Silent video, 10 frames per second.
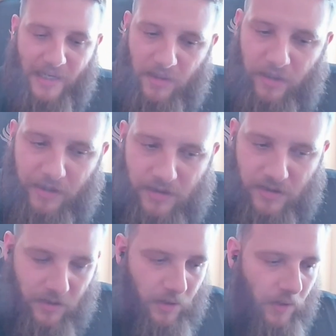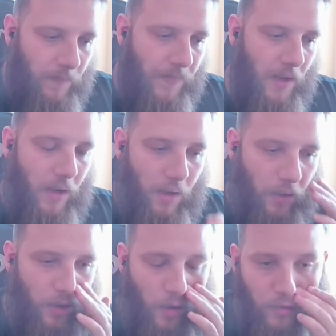athlete
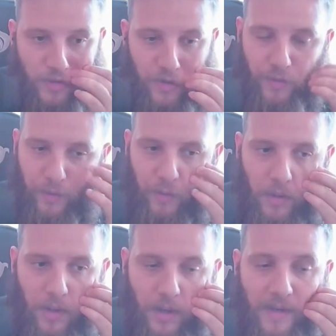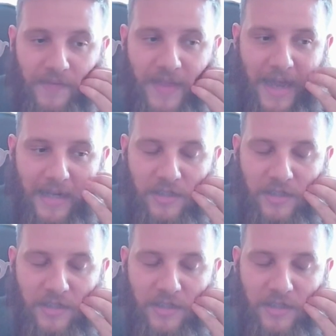goes through that